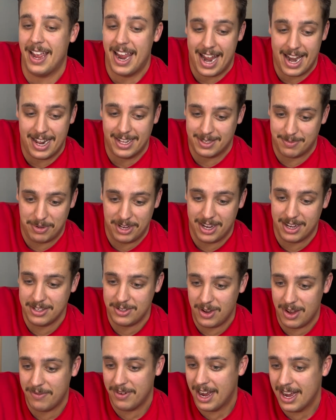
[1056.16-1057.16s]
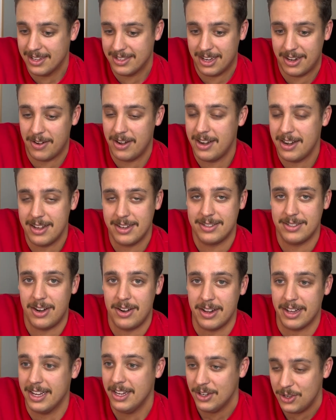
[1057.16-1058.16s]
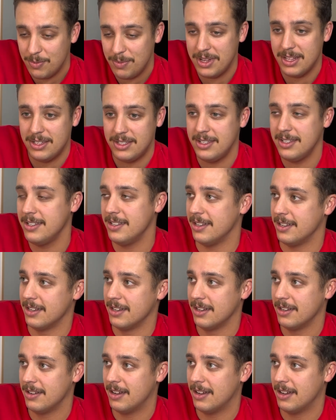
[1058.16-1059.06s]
And it's because you have guys like Grady Dick starting. He should be in the G League.